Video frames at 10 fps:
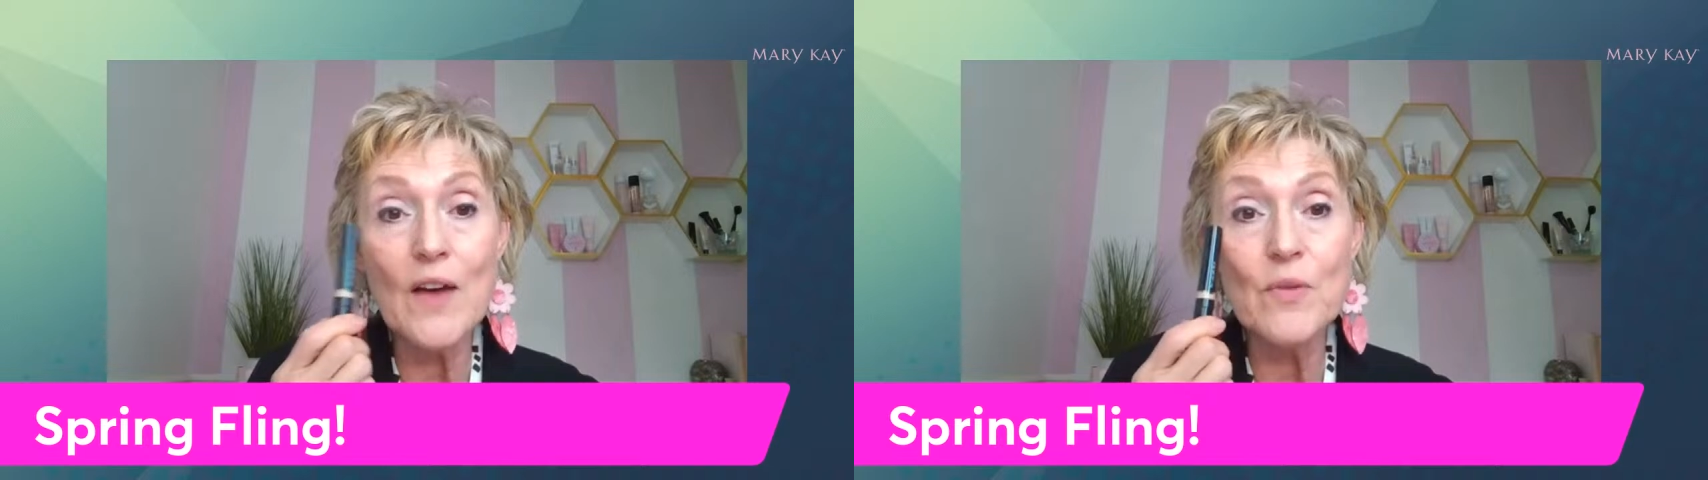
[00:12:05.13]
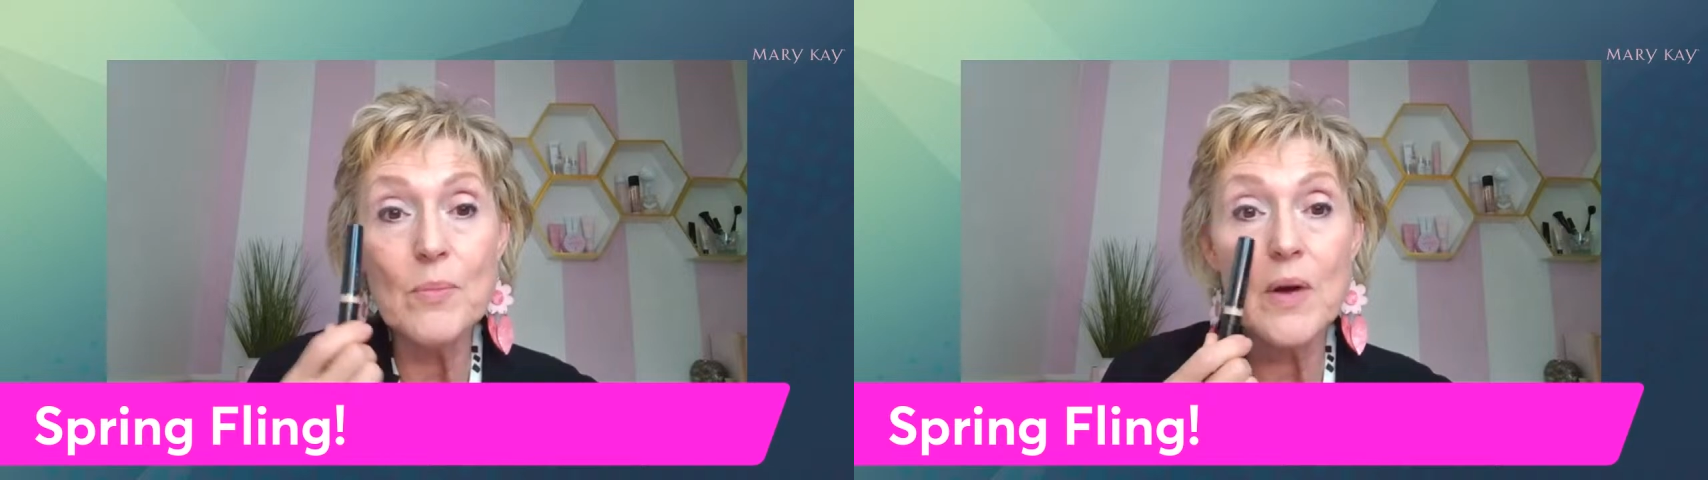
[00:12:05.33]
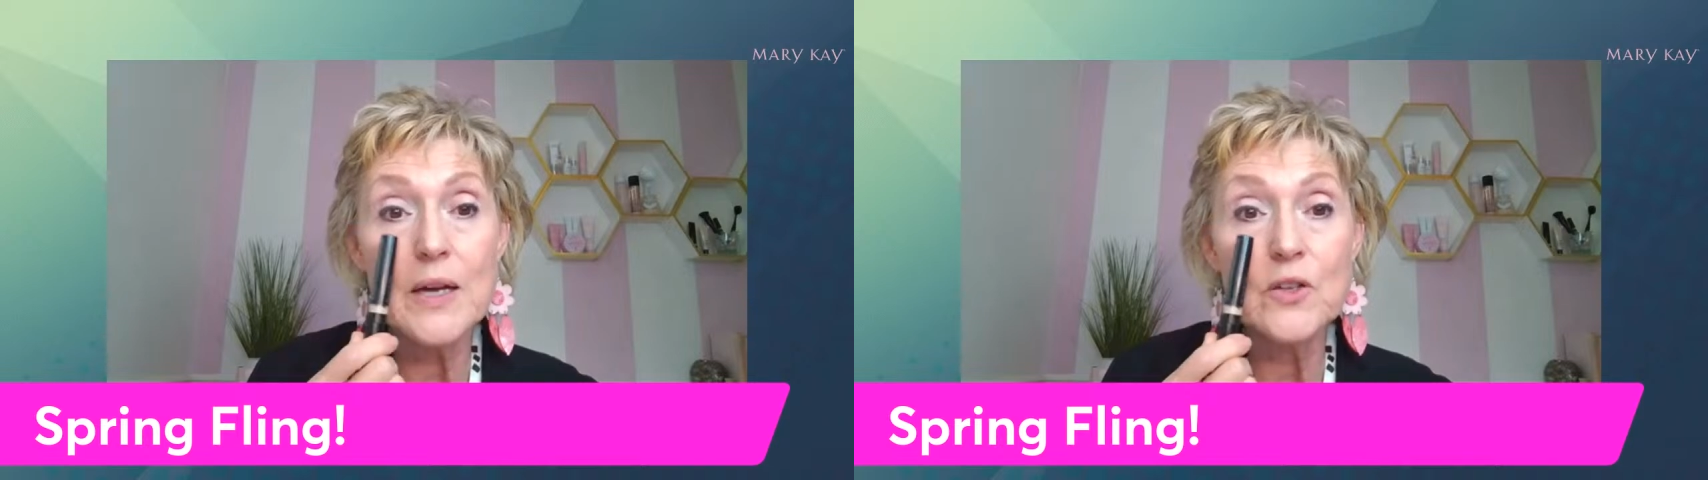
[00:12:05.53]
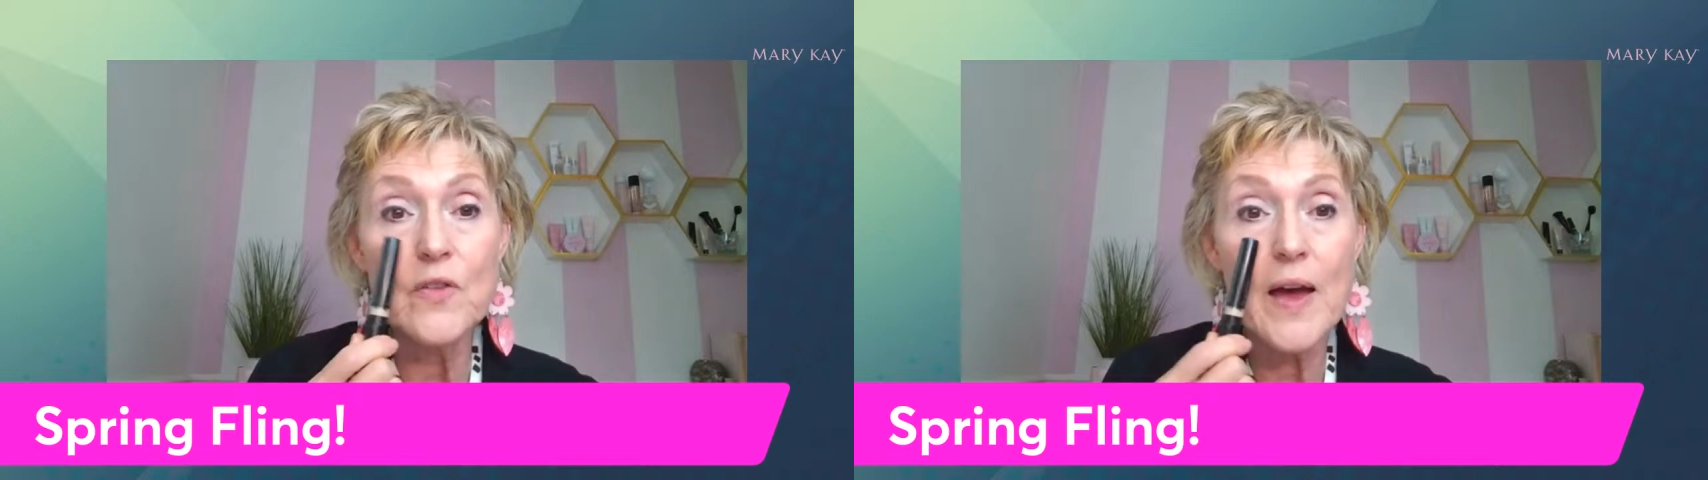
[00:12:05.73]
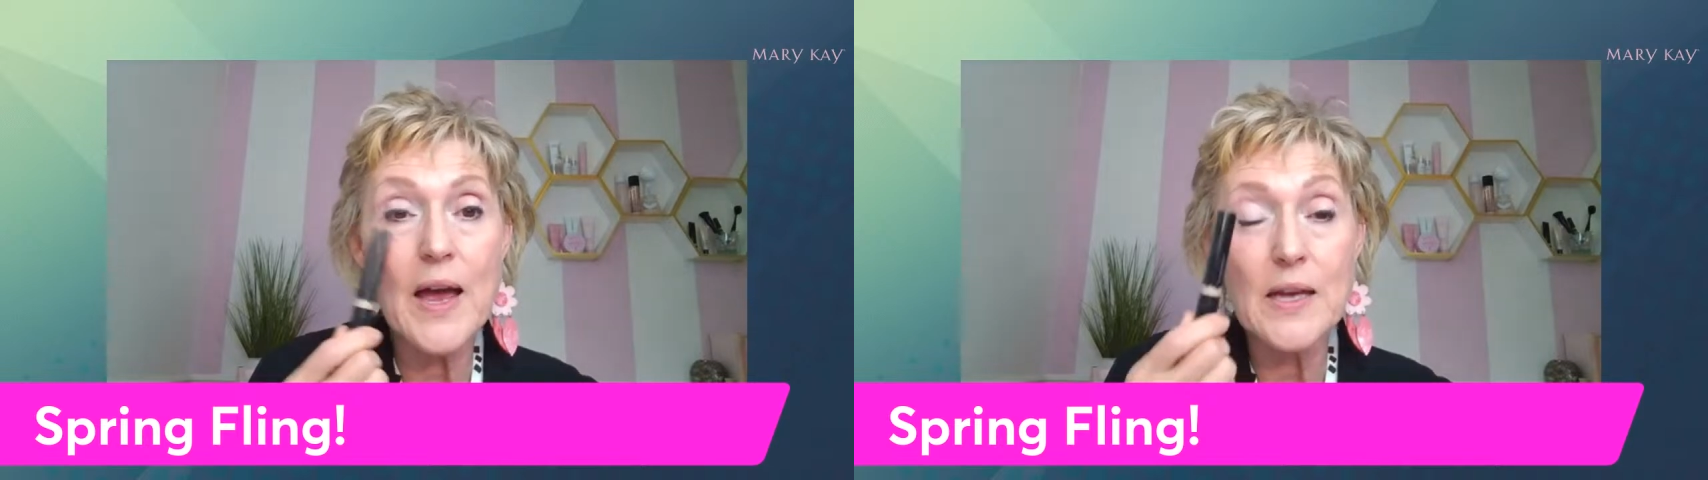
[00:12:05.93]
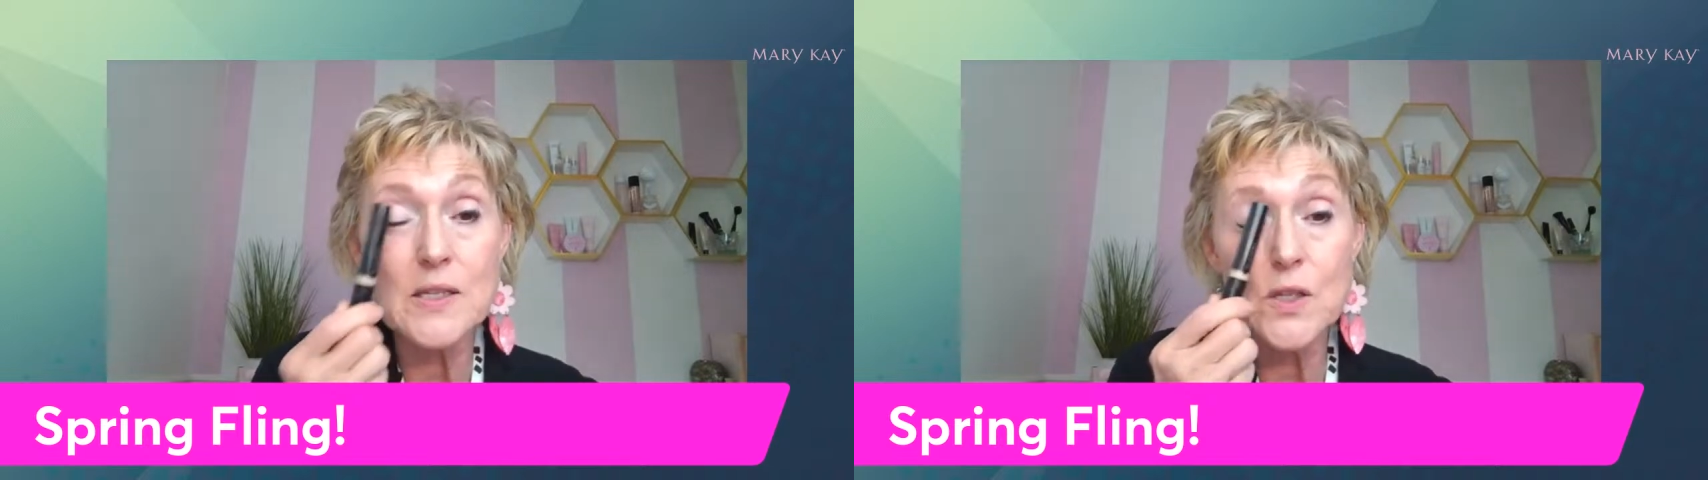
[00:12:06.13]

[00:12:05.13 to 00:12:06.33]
have them under the eyes,